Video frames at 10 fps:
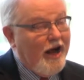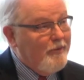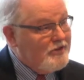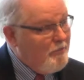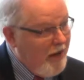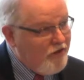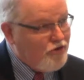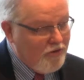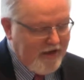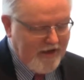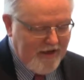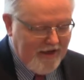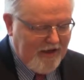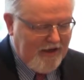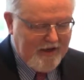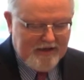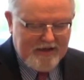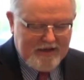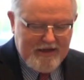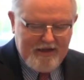I was majoring in the
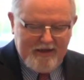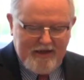thing